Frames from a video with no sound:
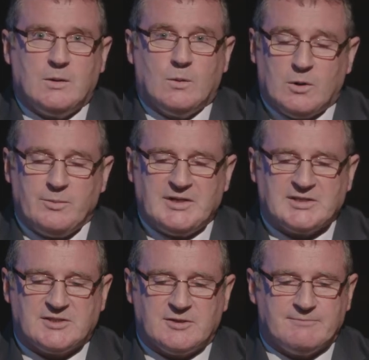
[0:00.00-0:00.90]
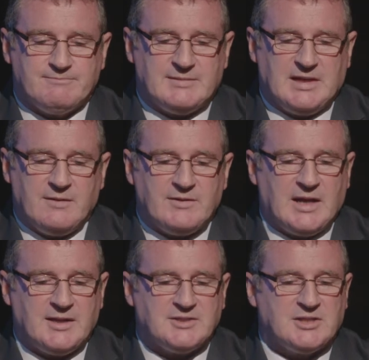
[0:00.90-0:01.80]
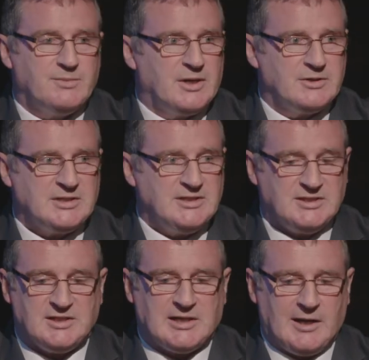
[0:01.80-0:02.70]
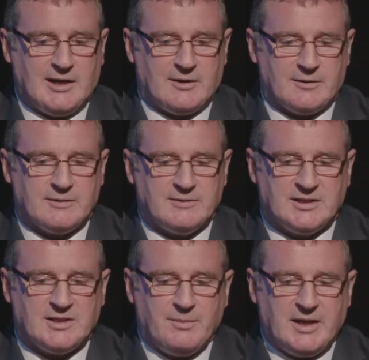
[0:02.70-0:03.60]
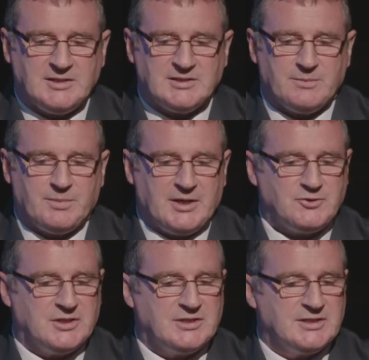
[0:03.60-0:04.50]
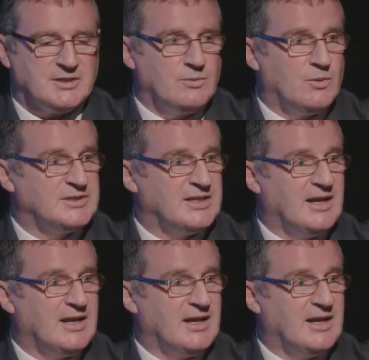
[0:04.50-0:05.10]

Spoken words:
One minister even had the temerity to declare that the men's patriotism was an